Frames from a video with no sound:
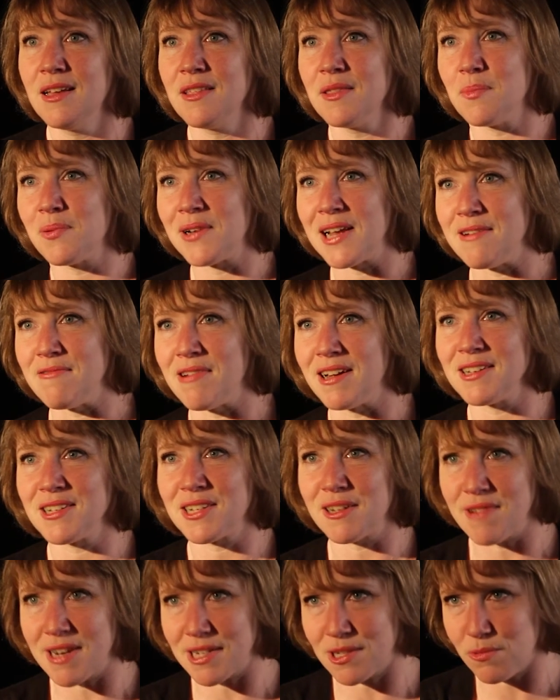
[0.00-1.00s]
playwright and
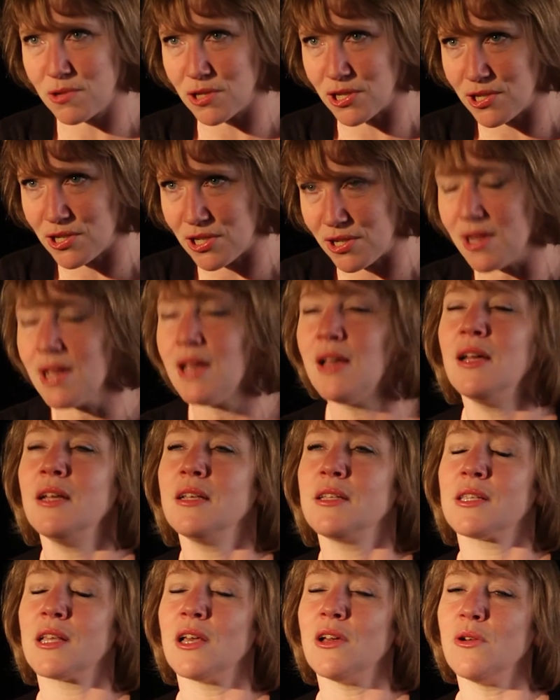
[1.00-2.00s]
director want you to.
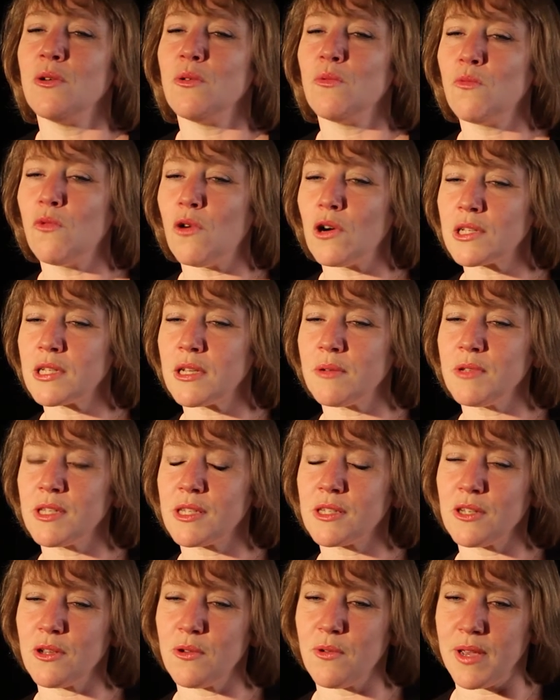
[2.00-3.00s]
So what I was
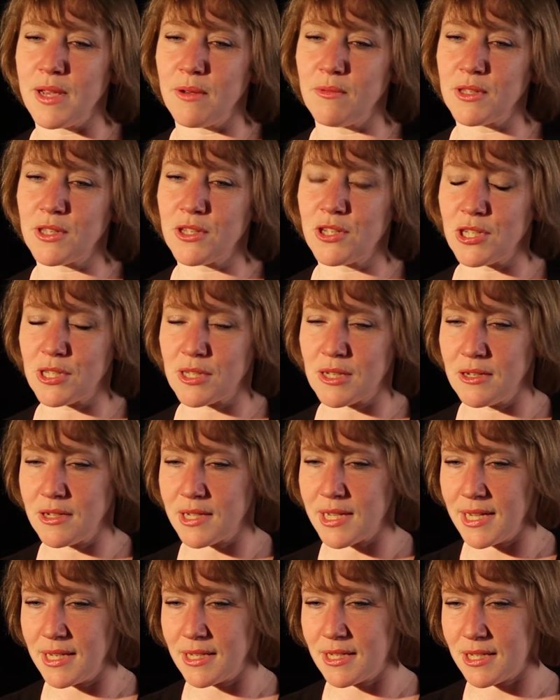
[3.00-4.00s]
doing was just
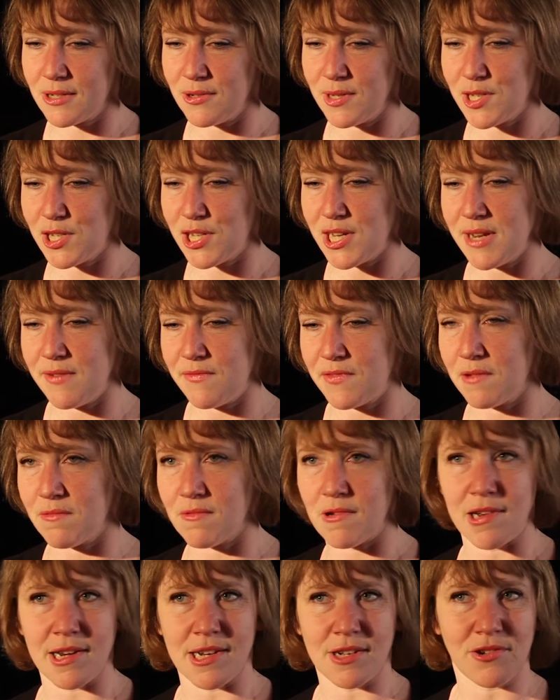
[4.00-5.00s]
looking to achieve the
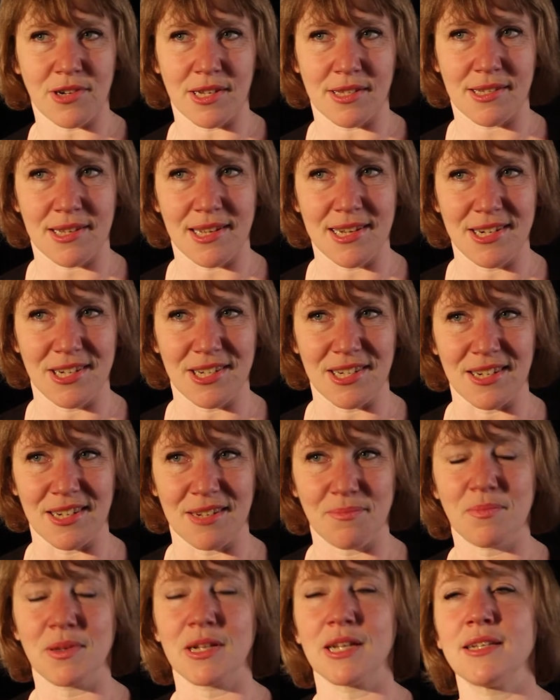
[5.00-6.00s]
right translation.
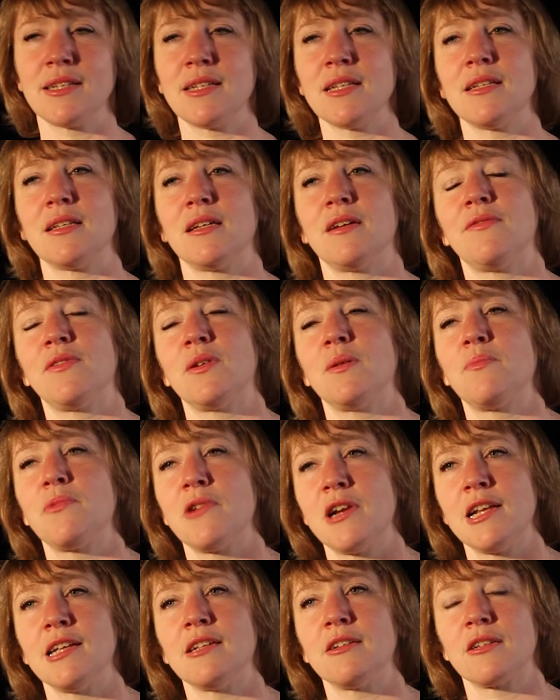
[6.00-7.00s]
But I did have a
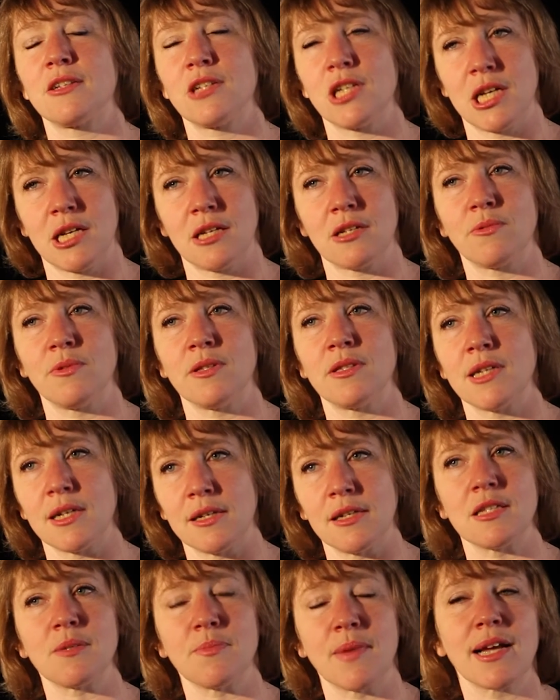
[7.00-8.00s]
brilliant chat with
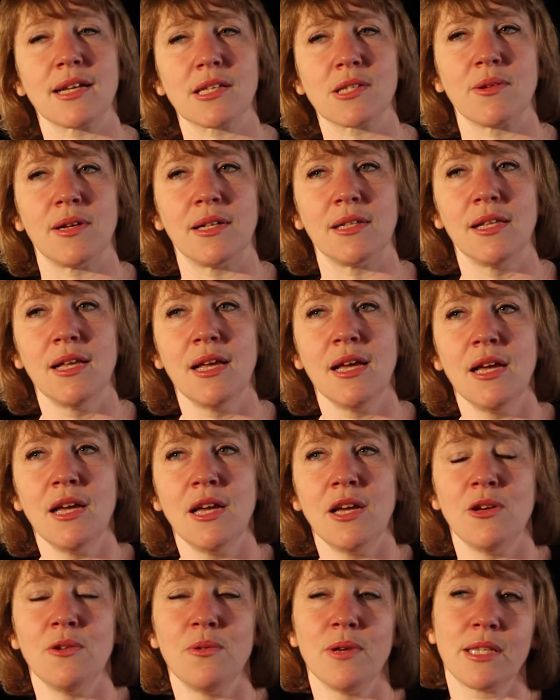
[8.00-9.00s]
Douglas Maxwell,
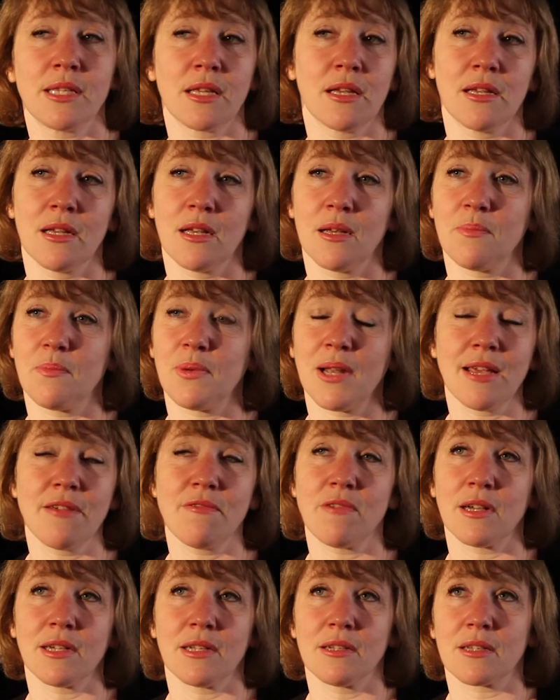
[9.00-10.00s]
who is a
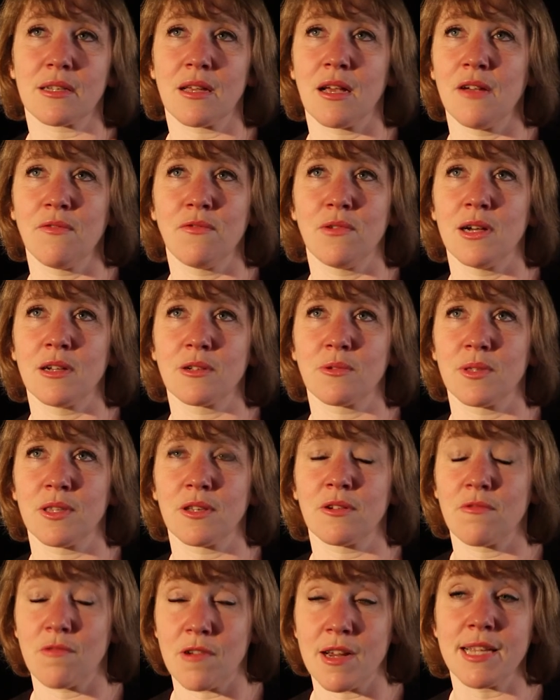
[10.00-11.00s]
playwright I've worked with a
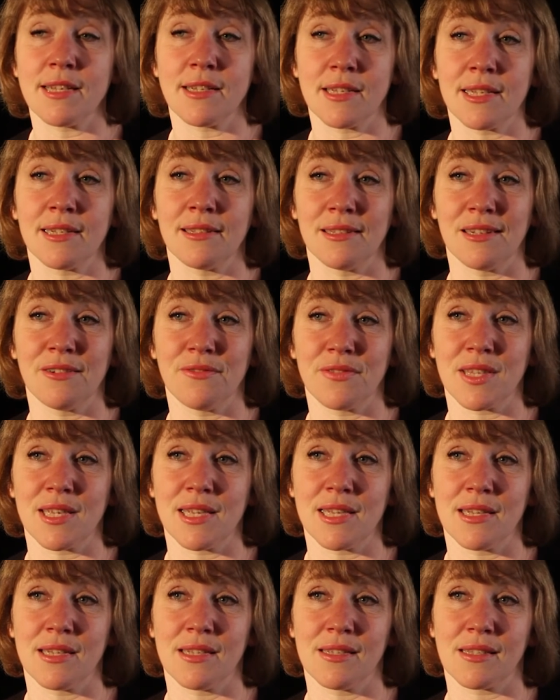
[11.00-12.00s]
great deal over the
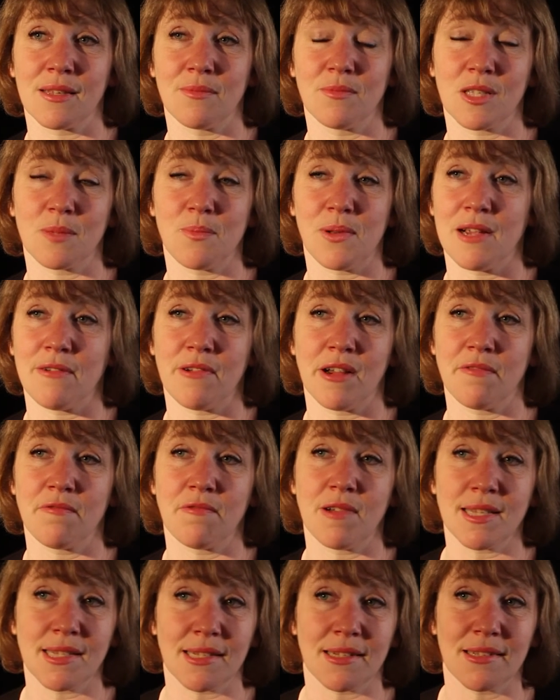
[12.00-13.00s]
years and was a playwright in
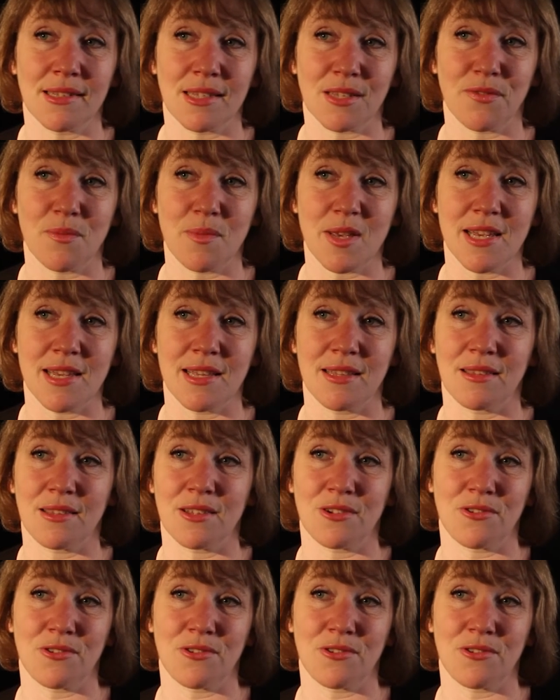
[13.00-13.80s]
residence for me at the